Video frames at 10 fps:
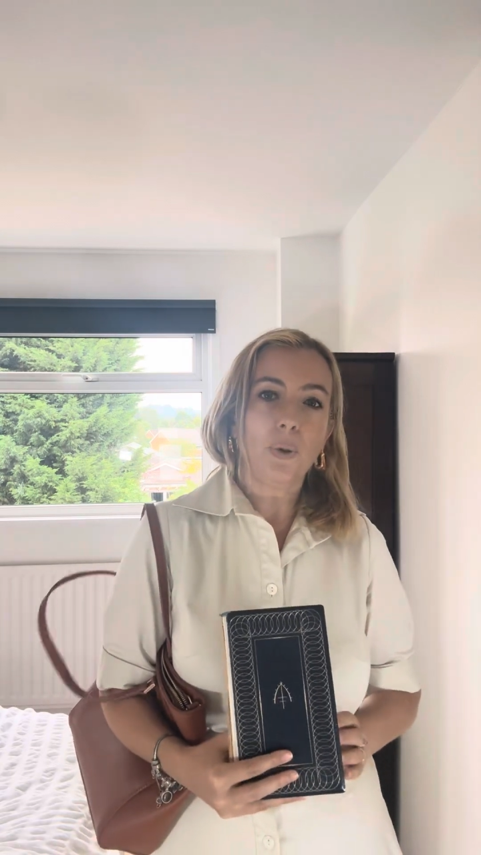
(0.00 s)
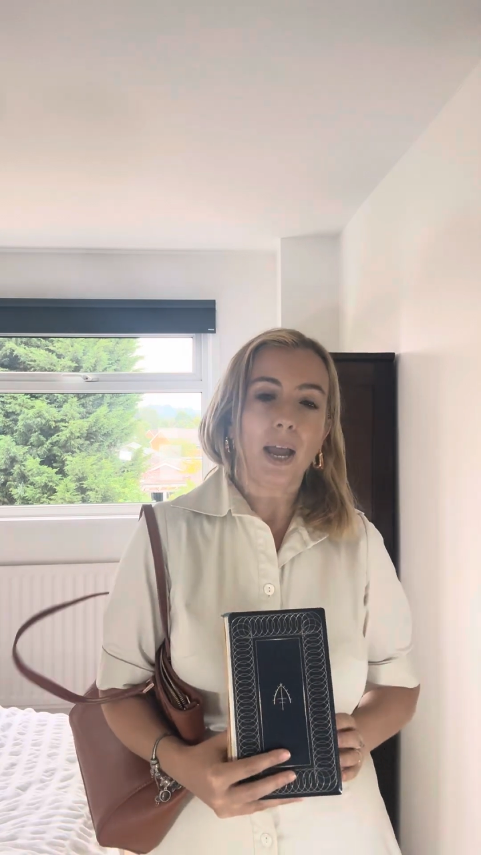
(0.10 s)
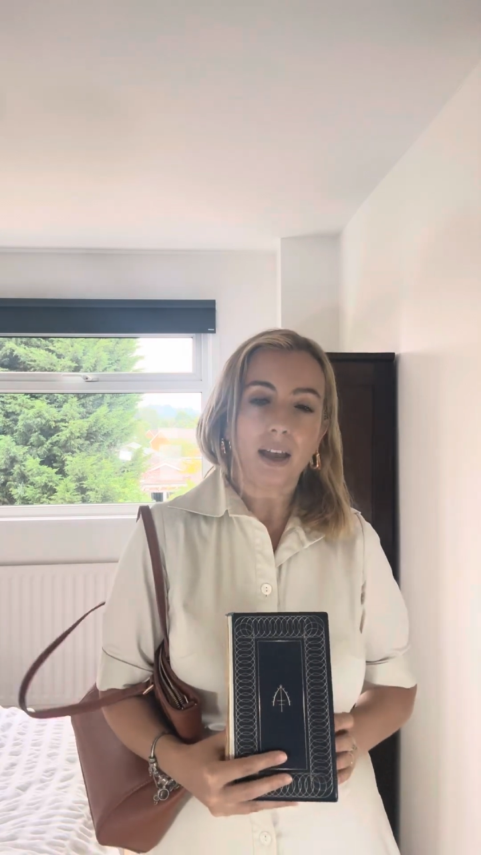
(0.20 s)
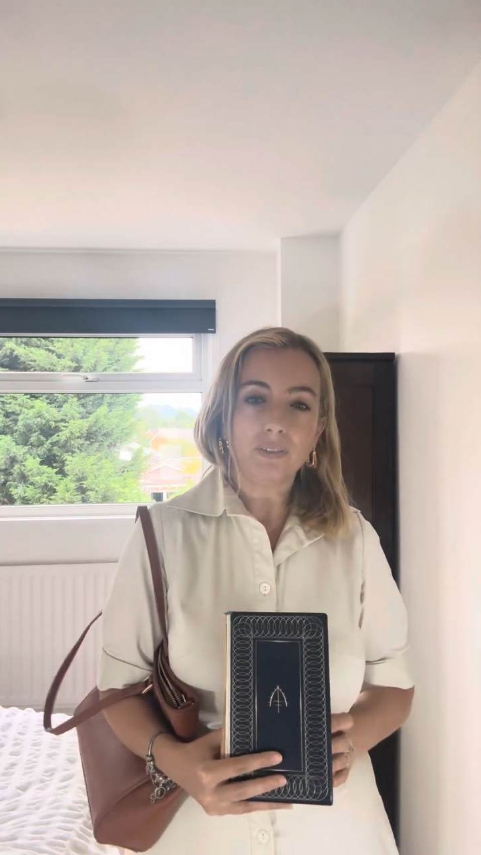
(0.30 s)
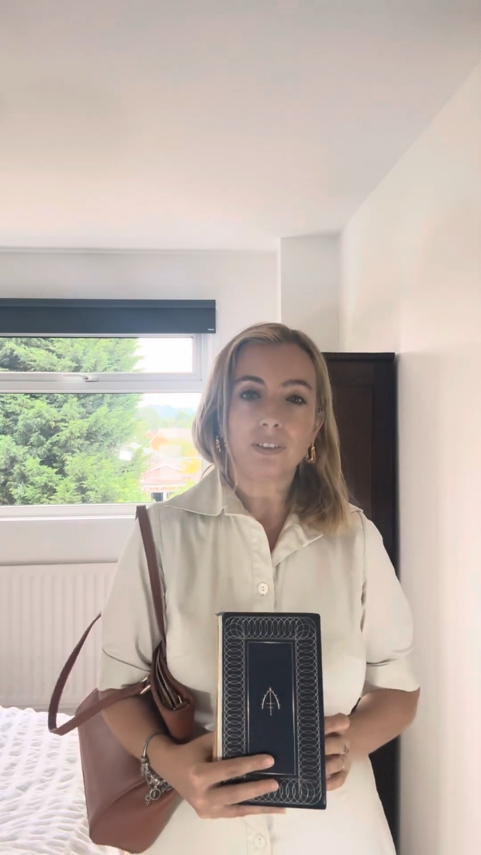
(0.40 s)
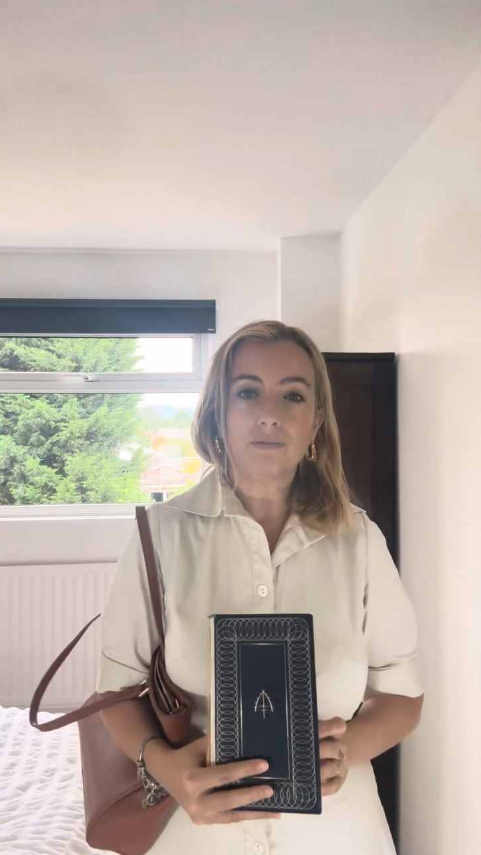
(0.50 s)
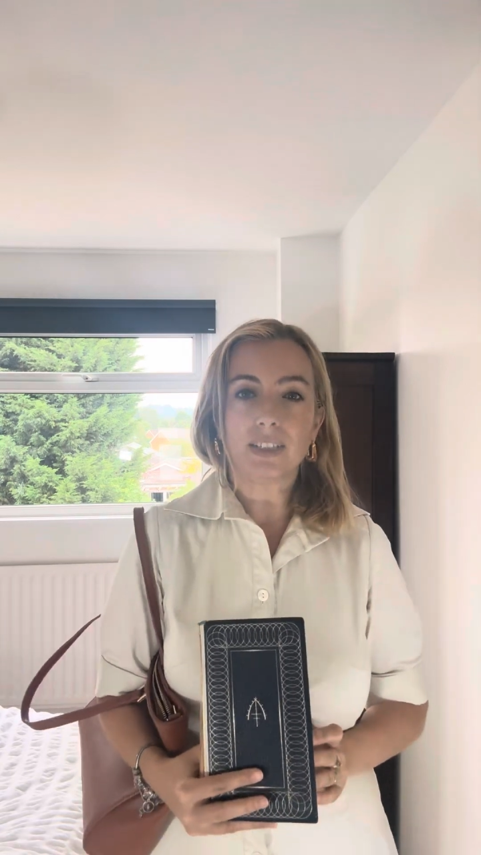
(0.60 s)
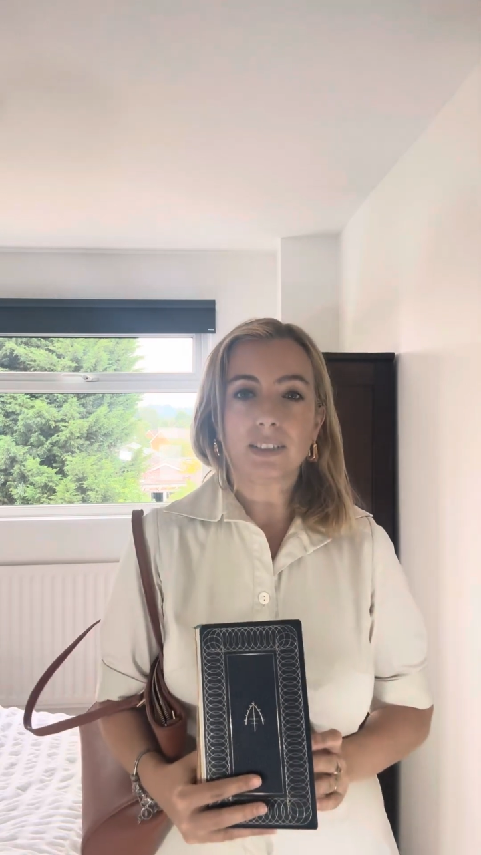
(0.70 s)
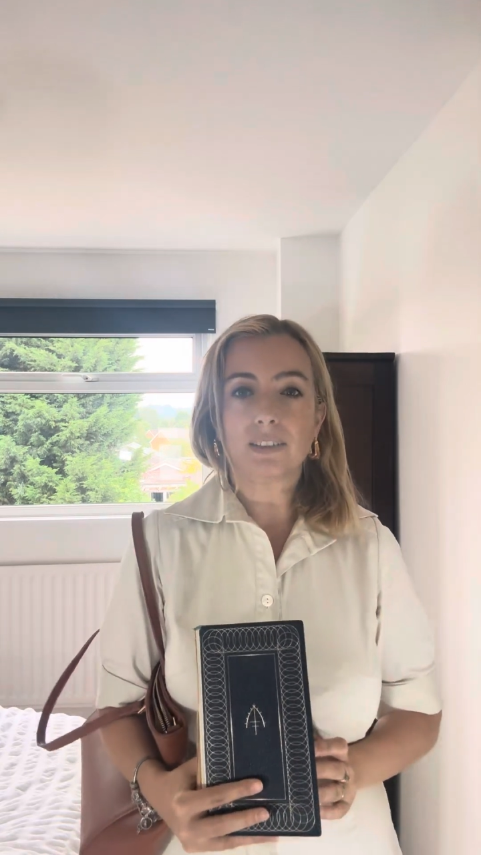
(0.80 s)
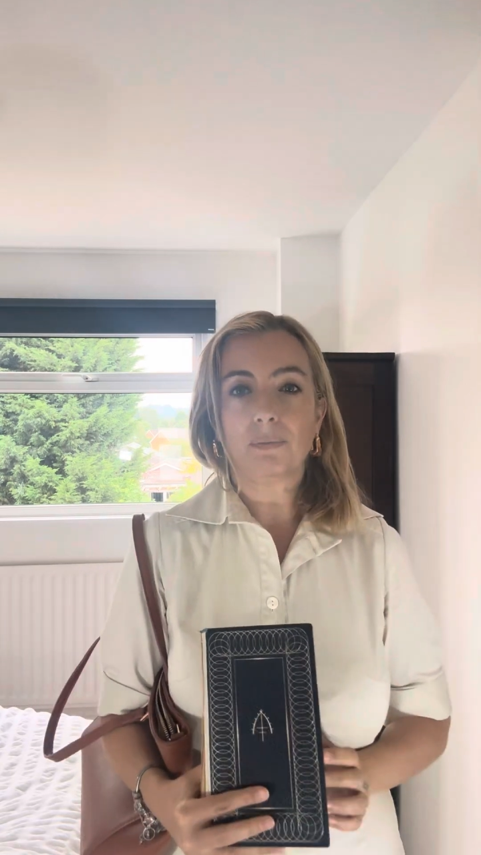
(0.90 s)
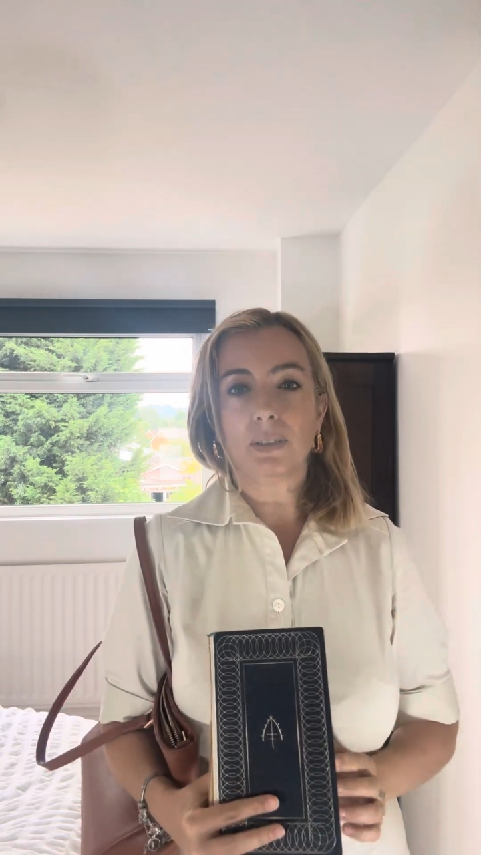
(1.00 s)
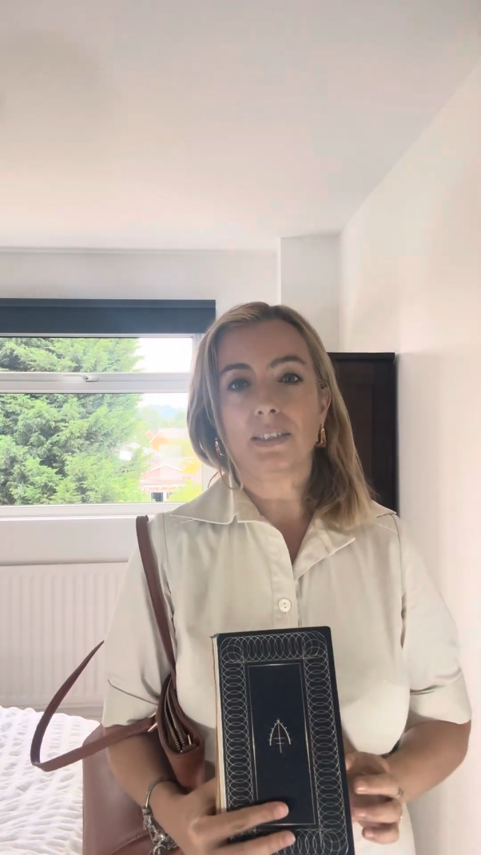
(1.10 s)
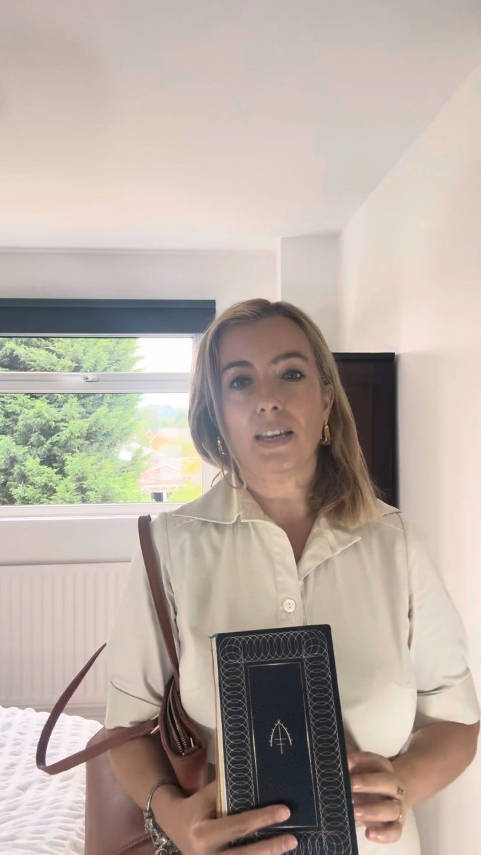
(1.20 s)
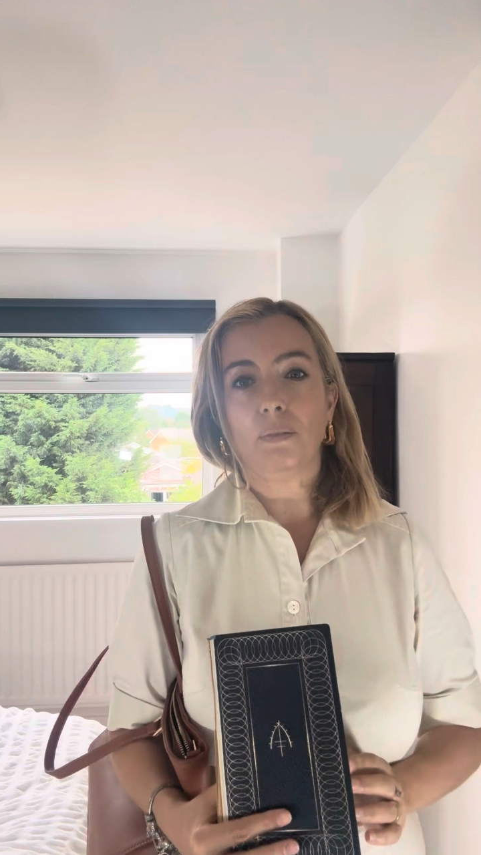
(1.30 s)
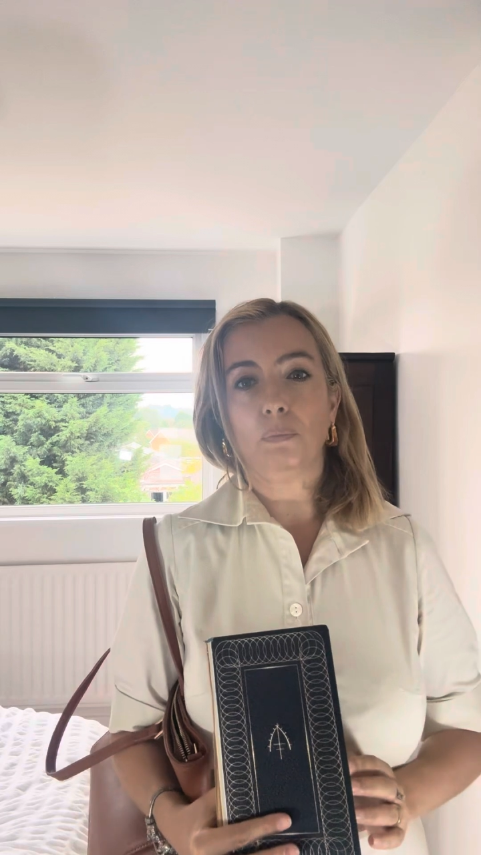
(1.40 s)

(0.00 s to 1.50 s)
haven't read Somerset